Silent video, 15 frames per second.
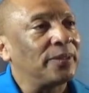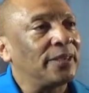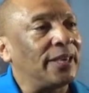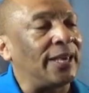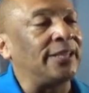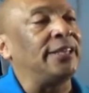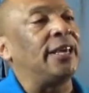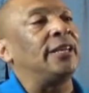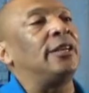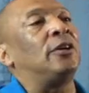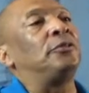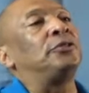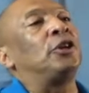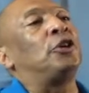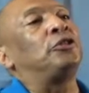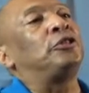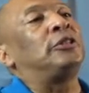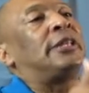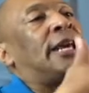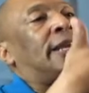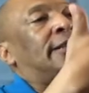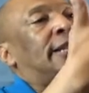And then those, those
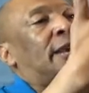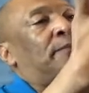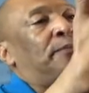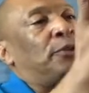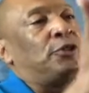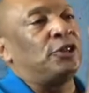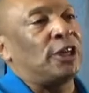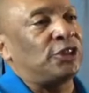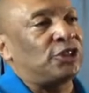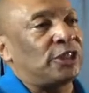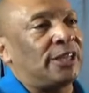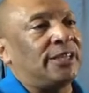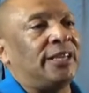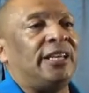that, that musician